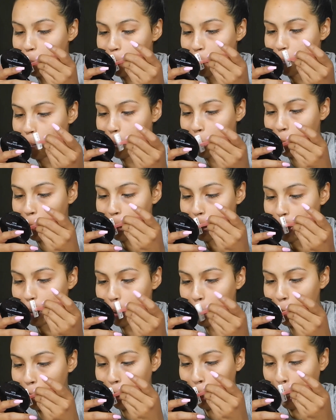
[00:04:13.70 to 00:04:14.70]
I like to
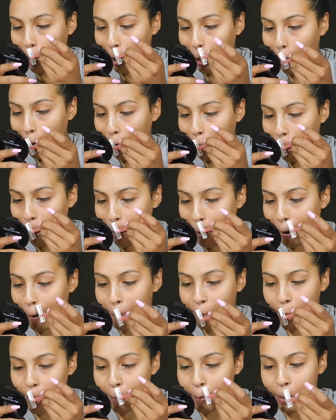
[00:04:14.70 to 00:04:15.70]
get like
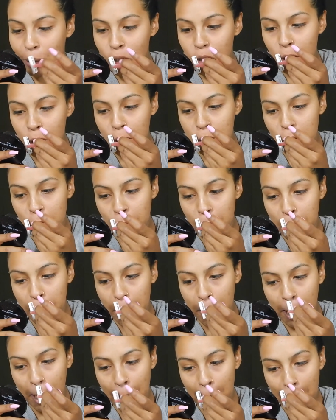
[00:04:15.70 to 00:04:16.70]
my mustache
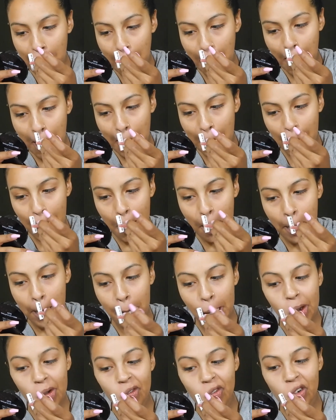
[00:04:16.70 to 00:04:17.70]
area
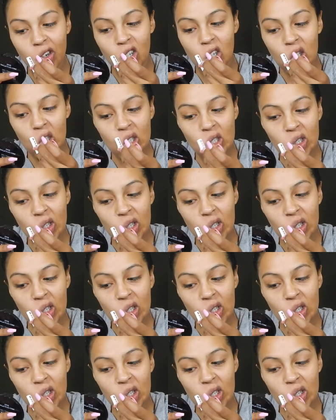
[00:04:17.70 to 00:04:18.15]
first,